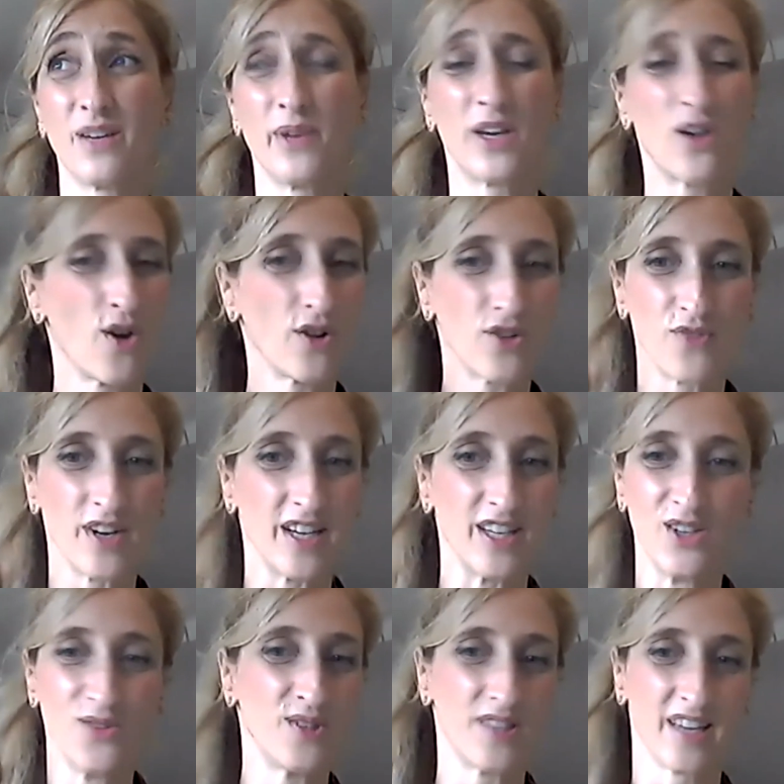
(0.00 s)
we can't really
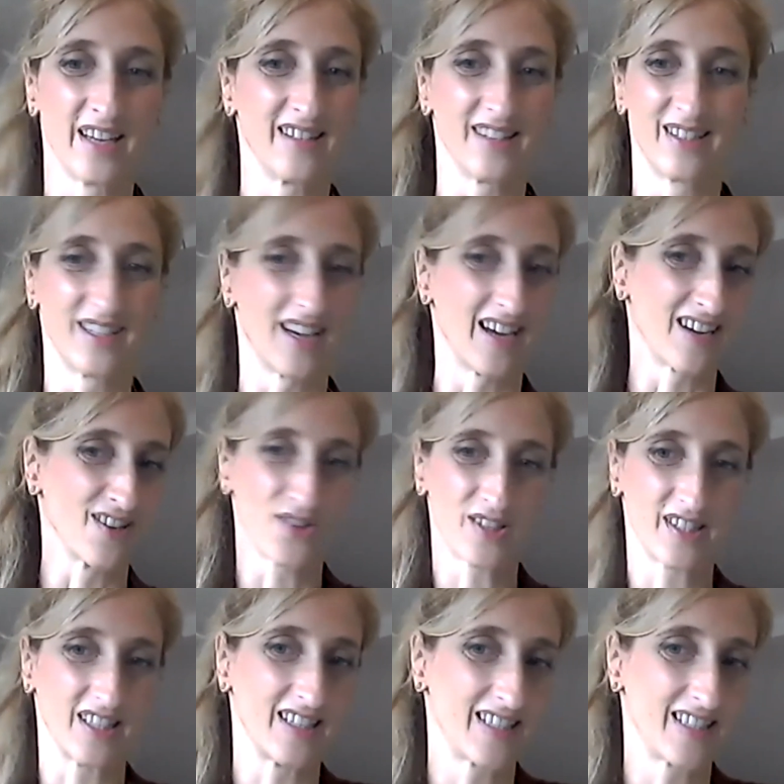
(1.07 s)
use that as a diagnostic